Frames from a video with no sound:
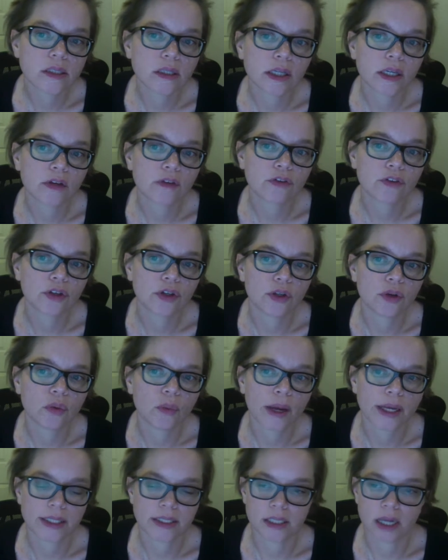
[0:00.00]
looking for new
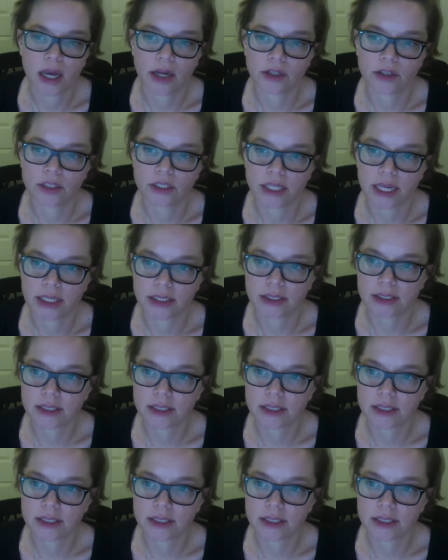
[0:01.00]
ways to understand